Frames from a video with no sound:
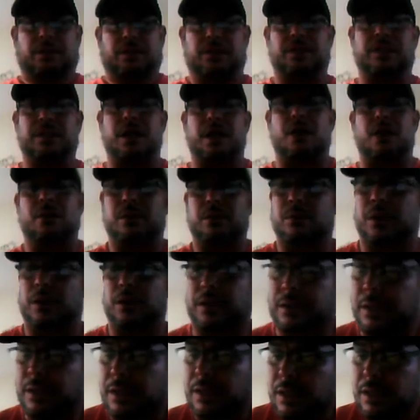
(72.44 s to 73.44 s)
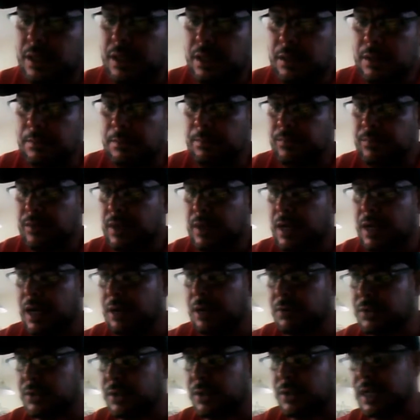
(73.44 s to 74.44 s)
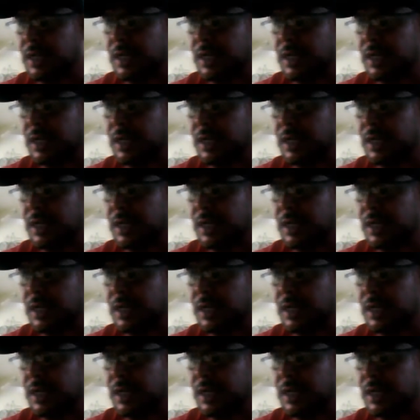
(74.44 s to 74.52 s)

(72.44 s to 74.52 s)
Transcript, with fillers: this is how we work. I was